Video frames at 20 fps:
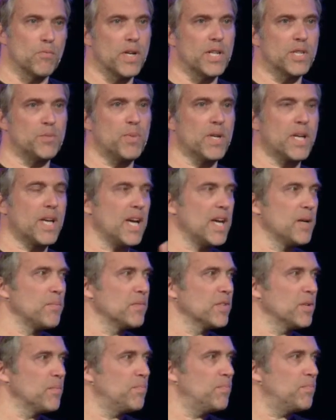and Rich
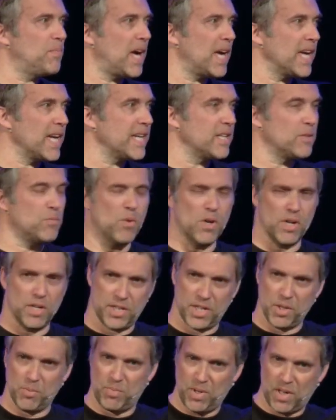became the paid
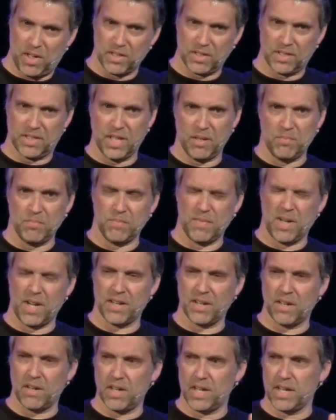worship pastor,
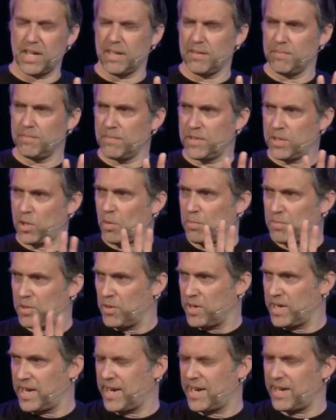and I stopped
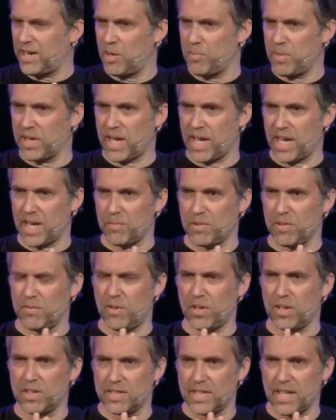doing it, and I became the
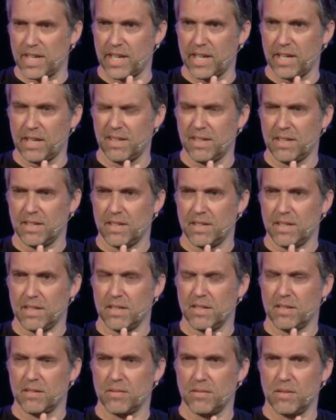volunteer
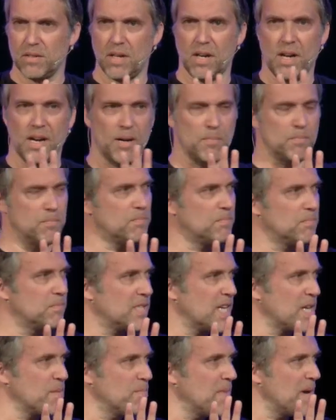um,
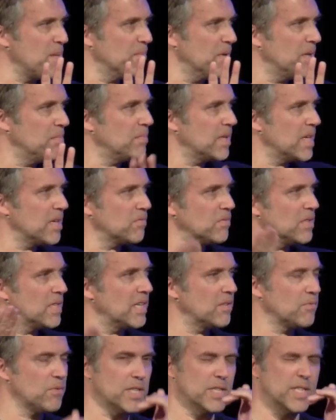team member in,
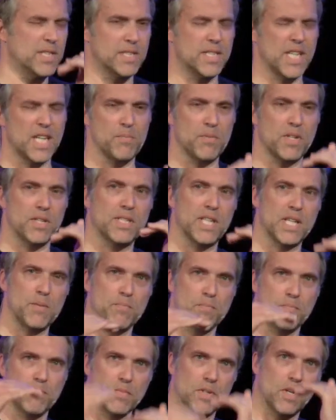in Rich's team that,
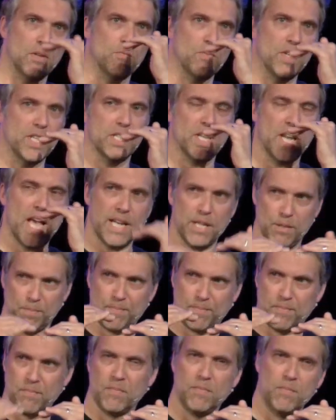team that Rich led
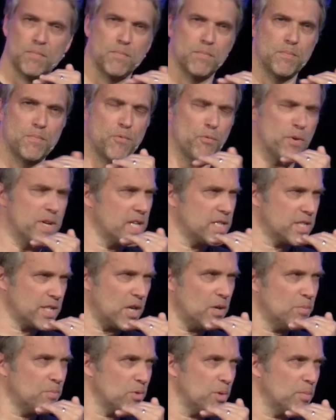three years
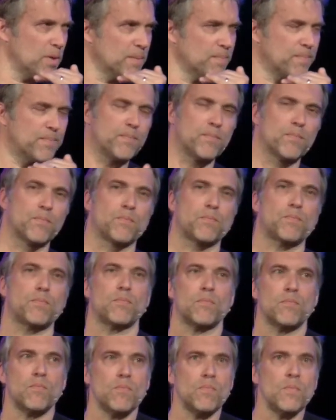ago, probably.
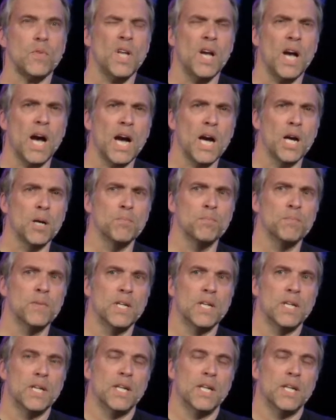Um,